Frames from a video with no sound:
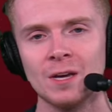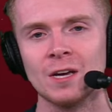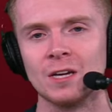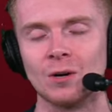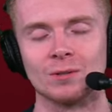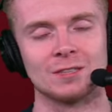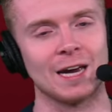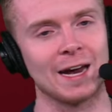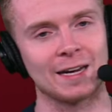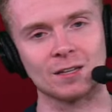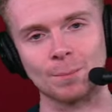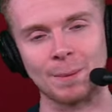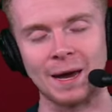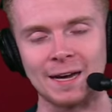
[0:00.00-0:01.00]
you know, attacking
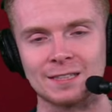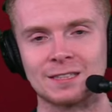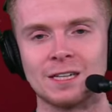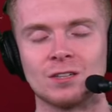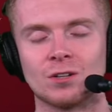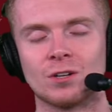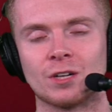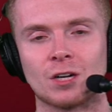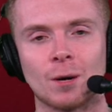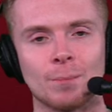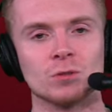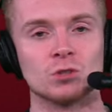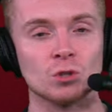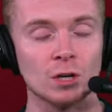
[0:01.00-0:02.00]
the basket during a
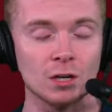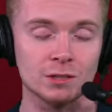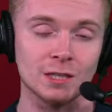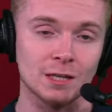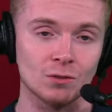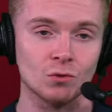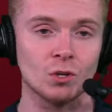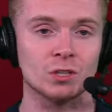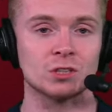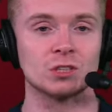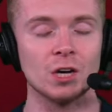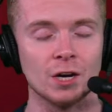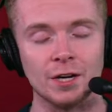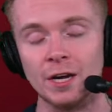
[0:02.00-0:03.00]
couple drills, and he looks
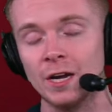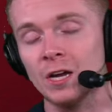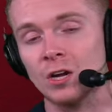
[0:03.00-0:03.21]
good.